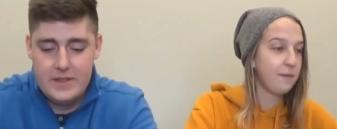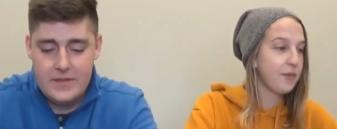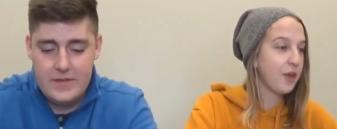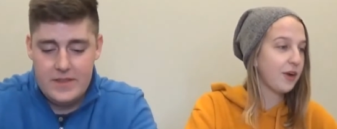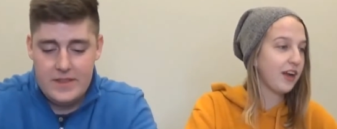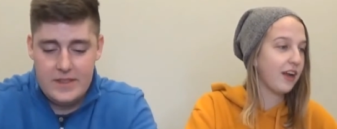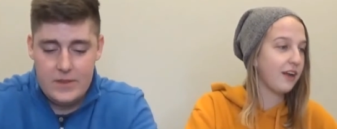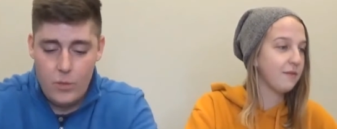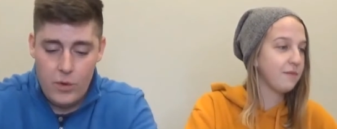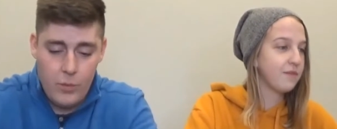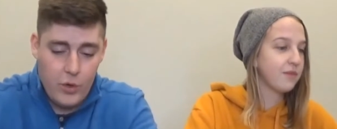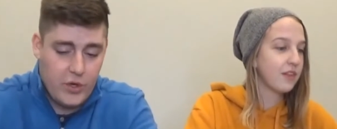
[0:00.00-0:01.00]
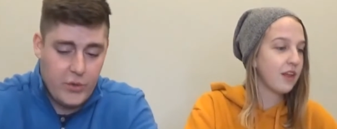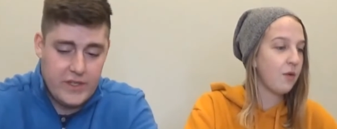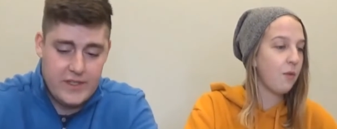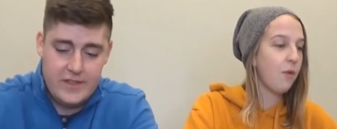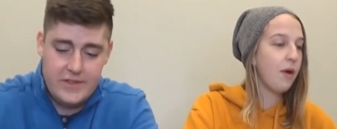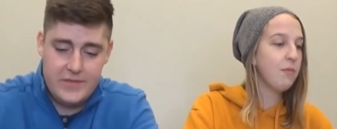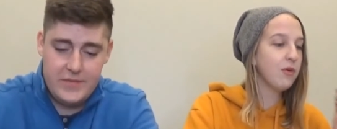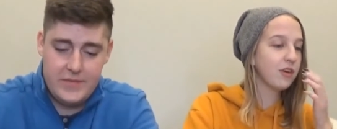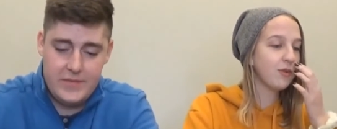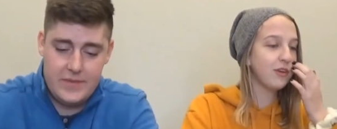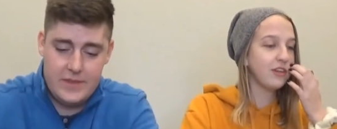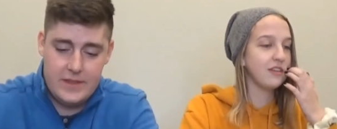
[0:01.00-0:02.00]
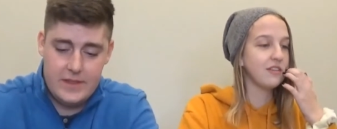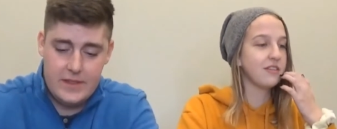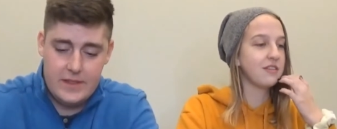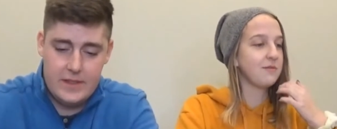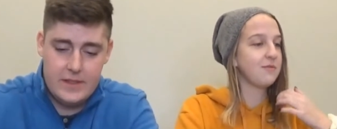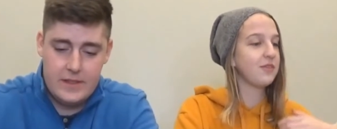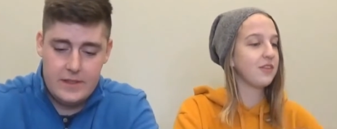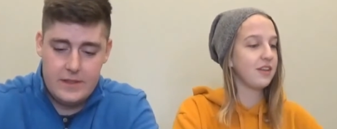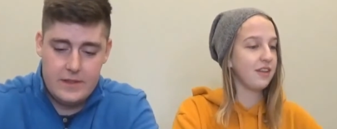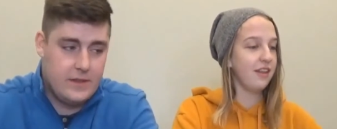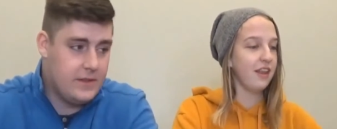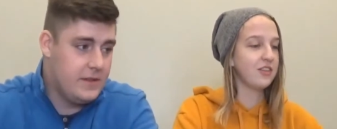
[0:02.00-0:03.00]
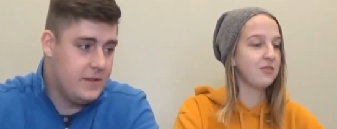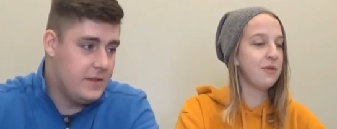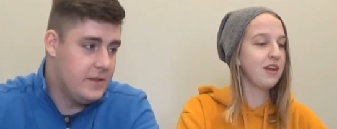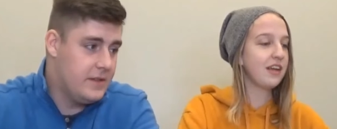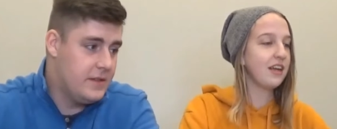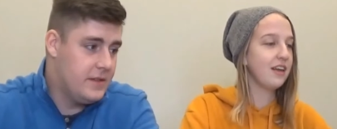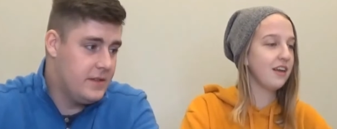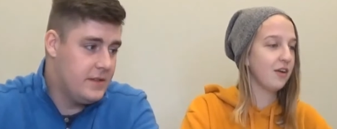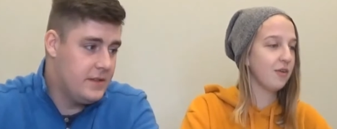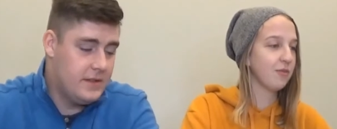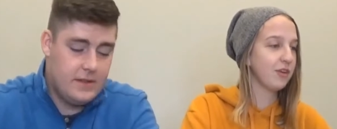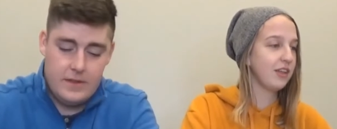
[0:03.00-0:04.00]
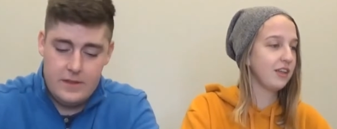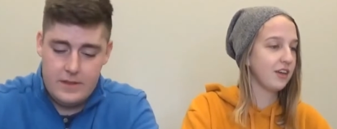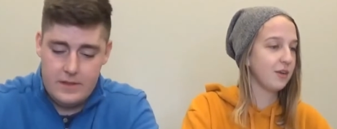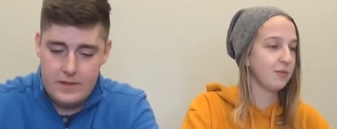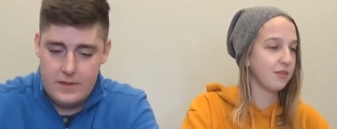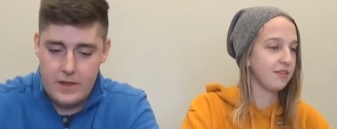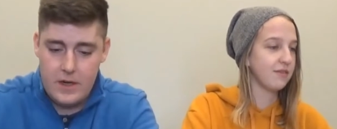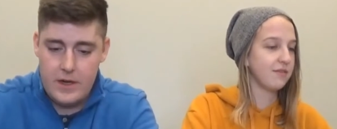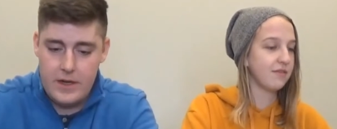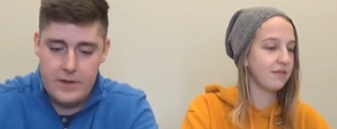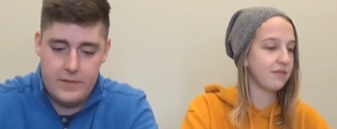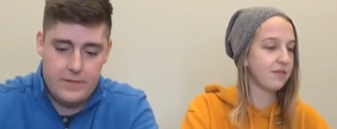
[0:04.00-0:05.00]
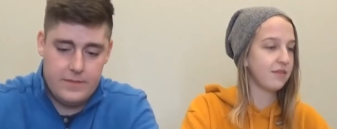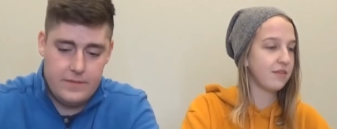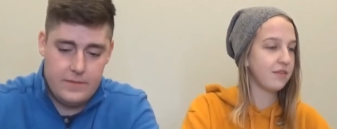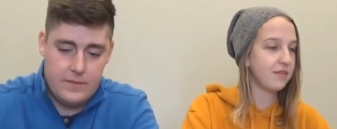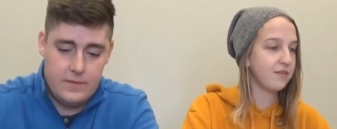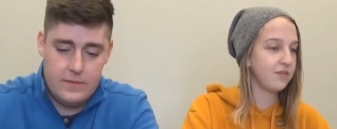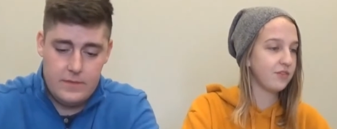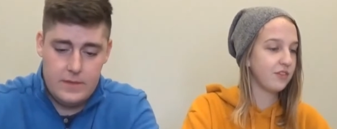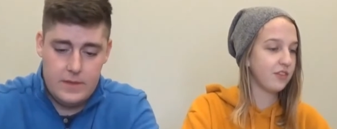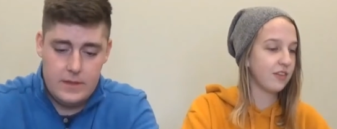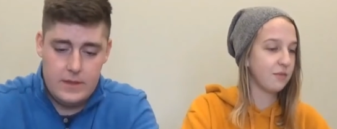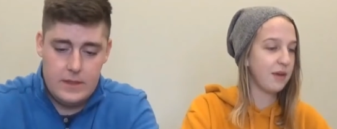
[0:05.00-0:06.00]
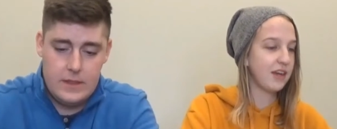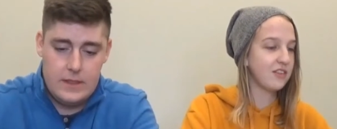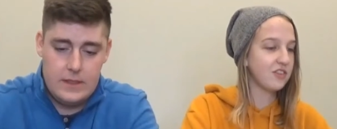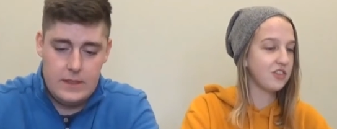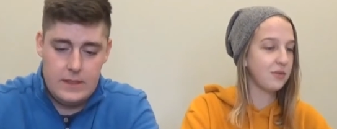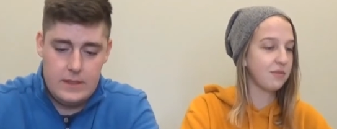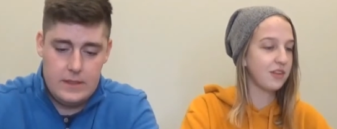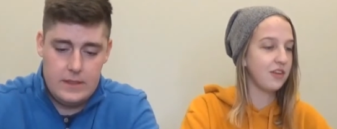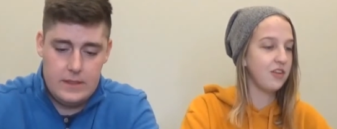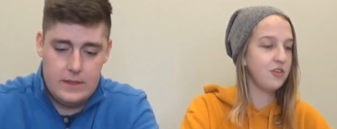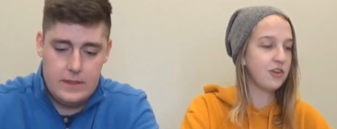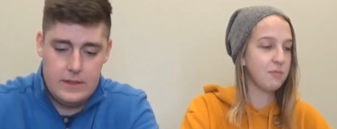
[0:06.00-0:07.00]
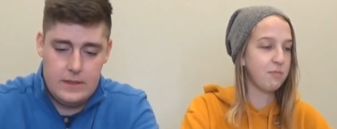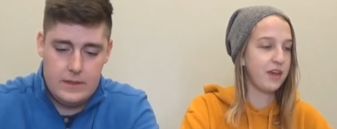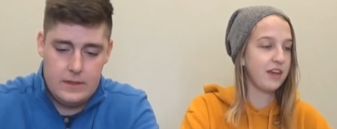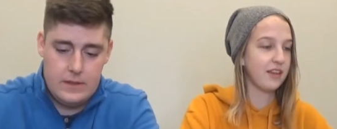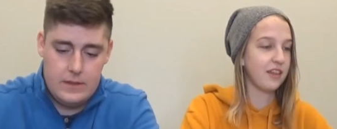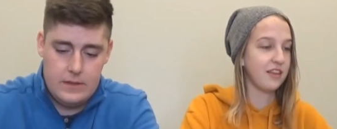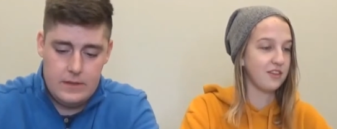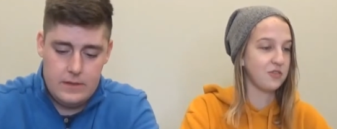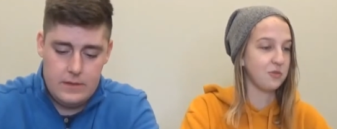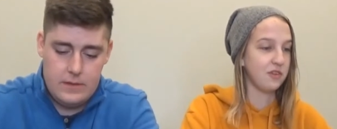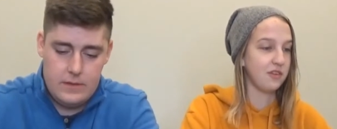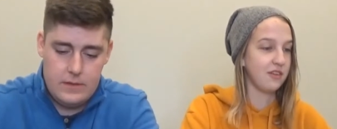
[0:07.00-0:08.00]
Speaker 1: Okay. One more quiz. One more quiz. Let's make it a really good one. All right. Make it something. You can pick this one.